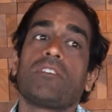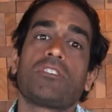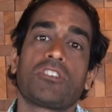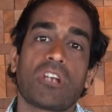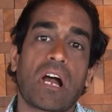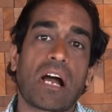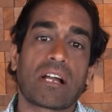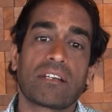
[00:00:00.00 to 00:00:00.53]

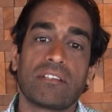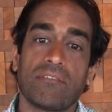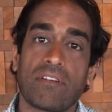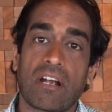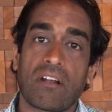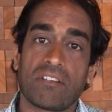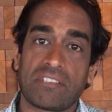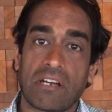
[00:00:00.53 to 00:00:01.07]
shock the
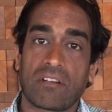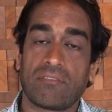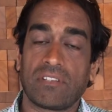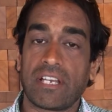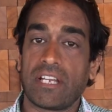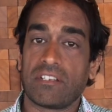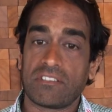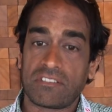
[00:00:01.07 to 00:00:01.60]
virus out of
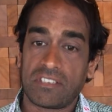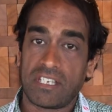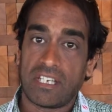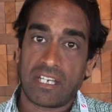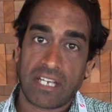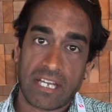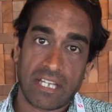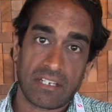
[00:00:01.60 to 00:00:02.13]

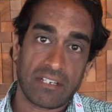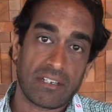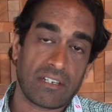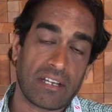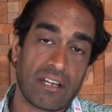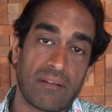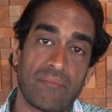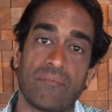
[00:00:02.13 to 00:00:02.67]
latency
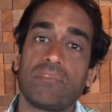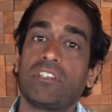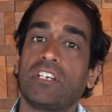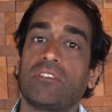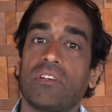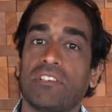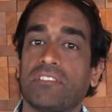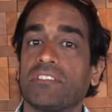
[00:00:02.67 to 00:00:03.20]
and um,
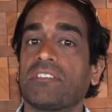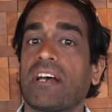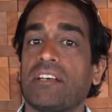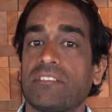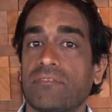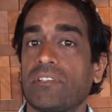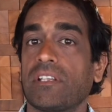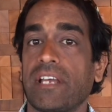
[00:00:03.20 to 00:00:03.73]
decrease the
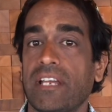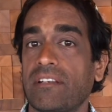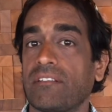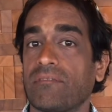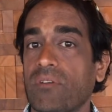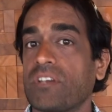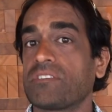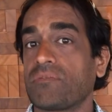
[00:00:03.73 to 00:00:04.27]
size of the
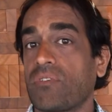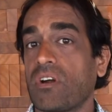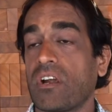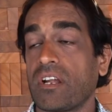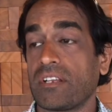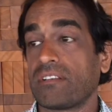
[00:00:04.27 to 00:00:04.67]
latent reservoir.